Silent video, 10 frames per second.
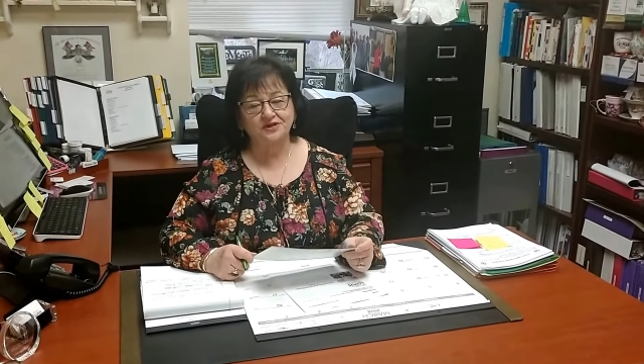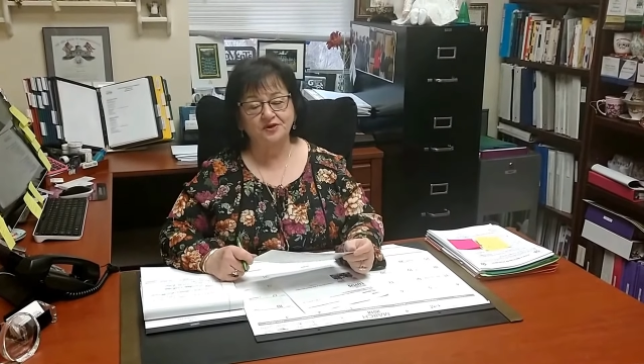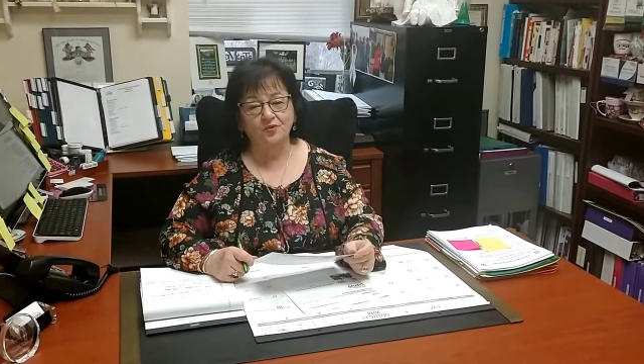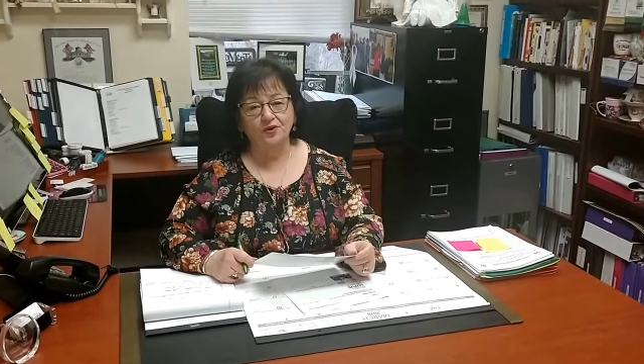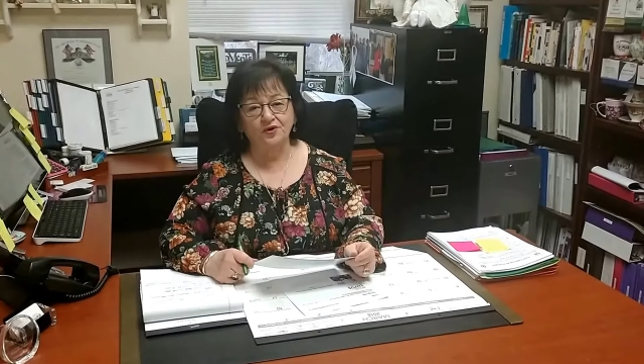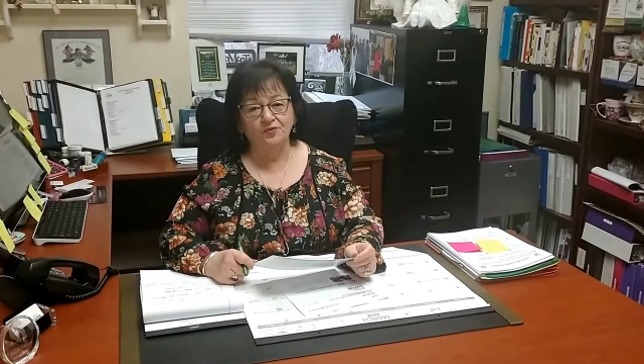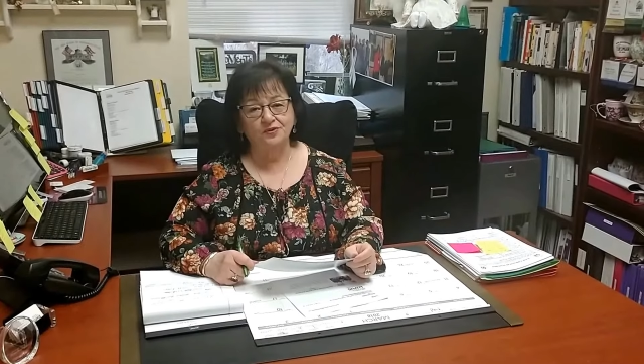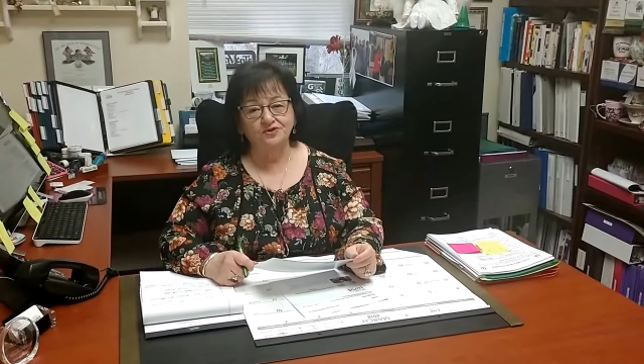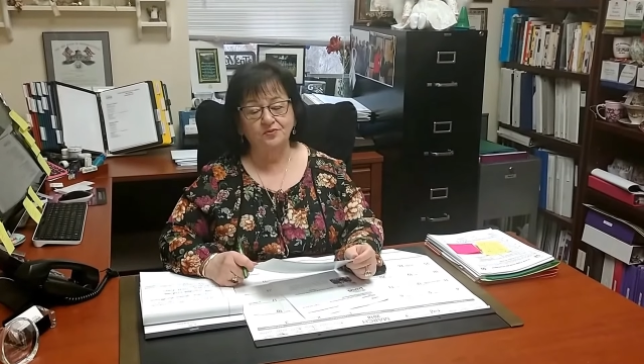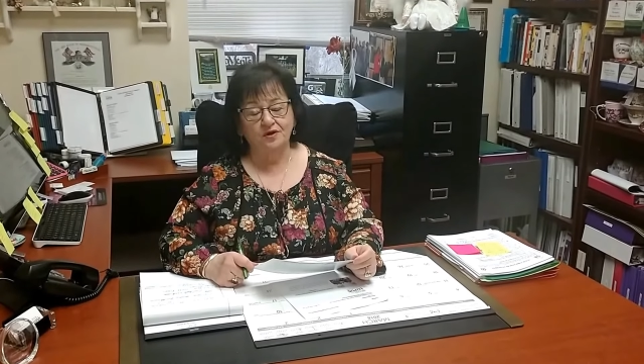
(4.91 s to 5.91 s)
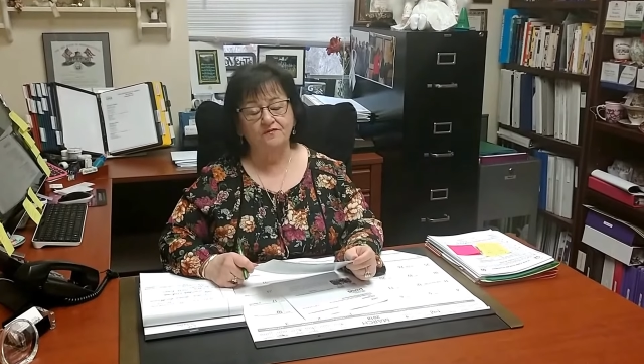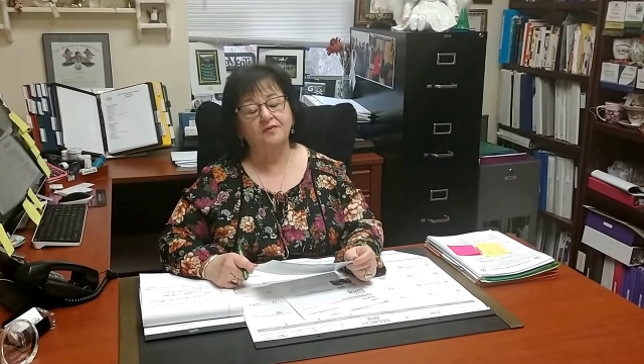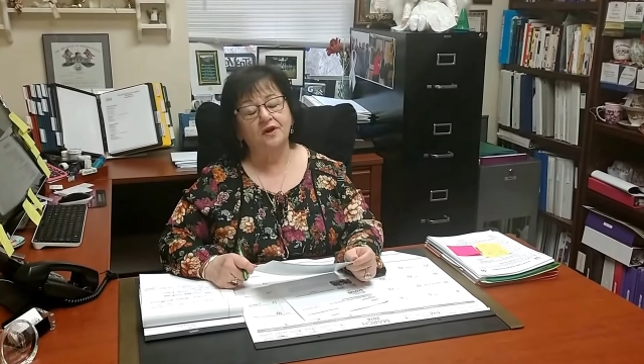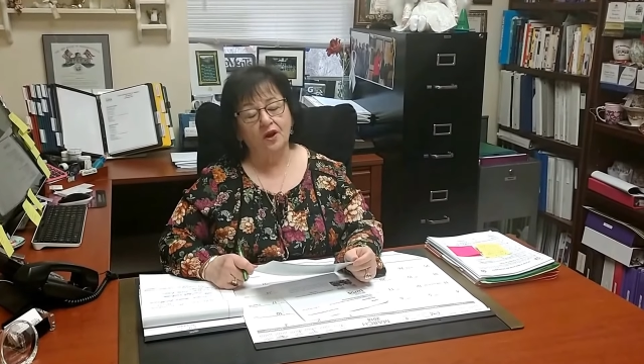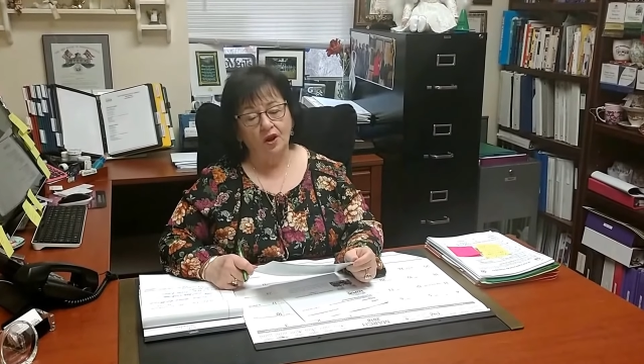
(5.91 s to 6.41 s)
I know winter was rough,
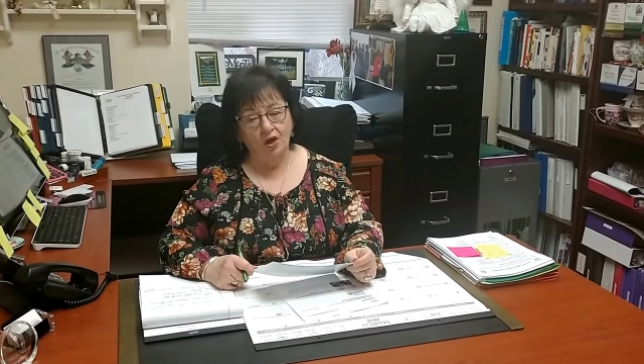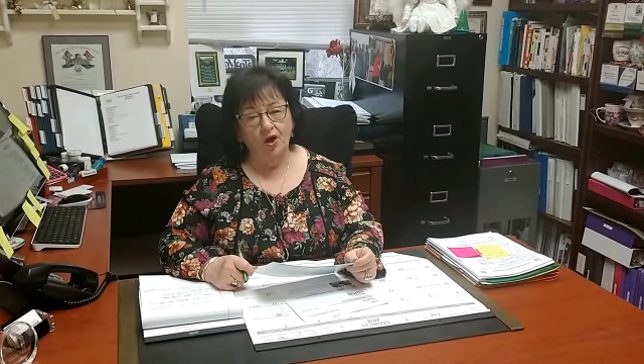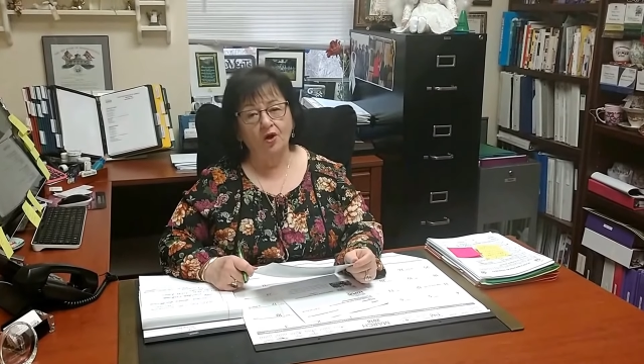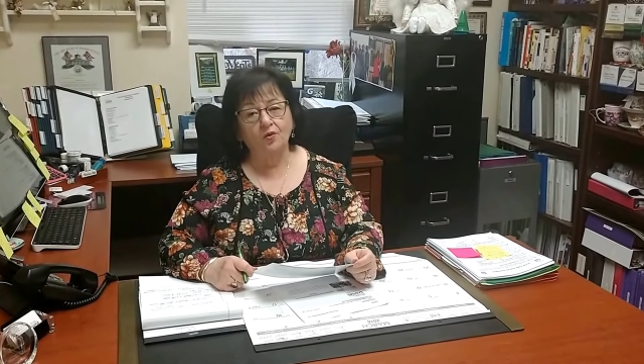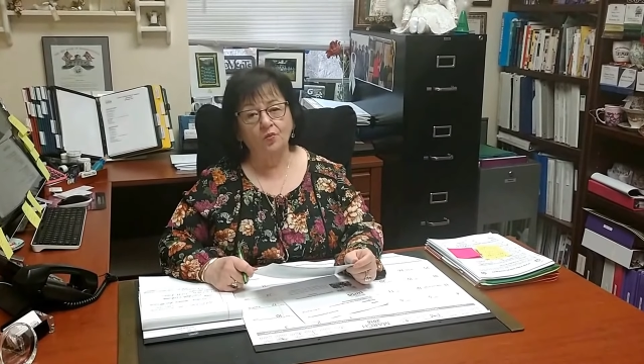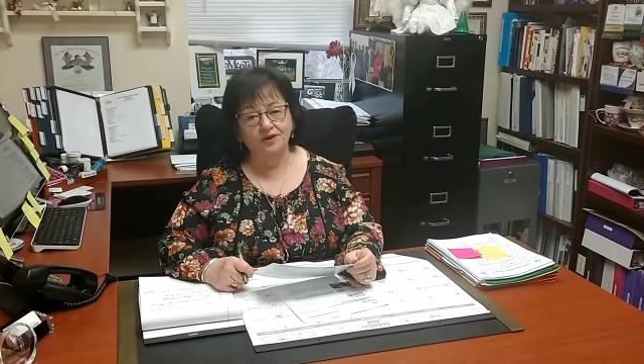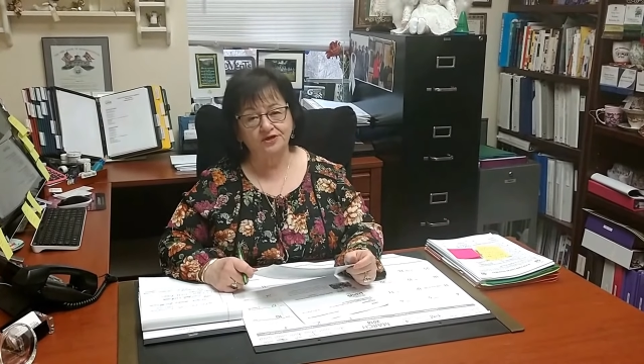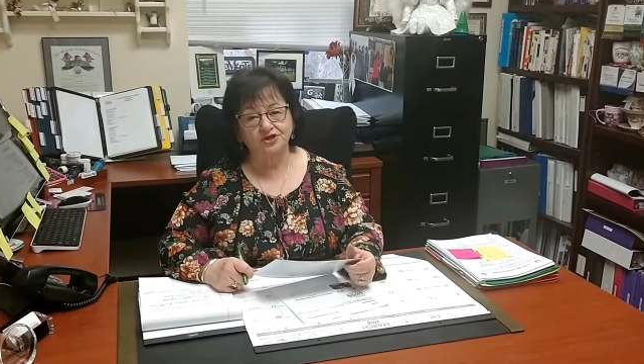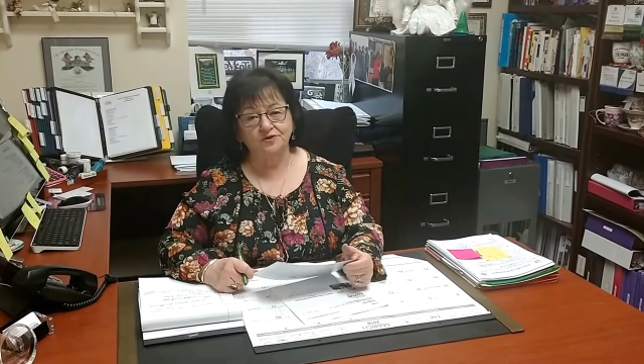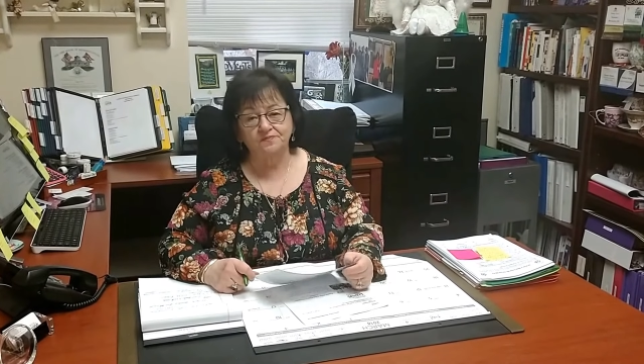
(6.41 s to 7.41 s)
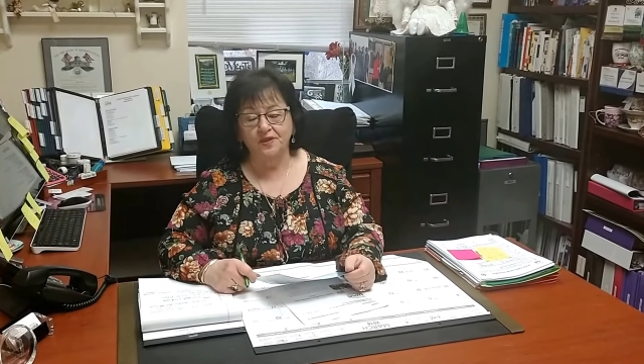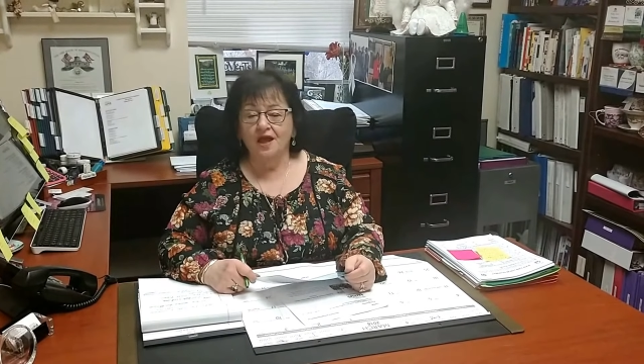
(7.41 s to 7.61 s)
long winter.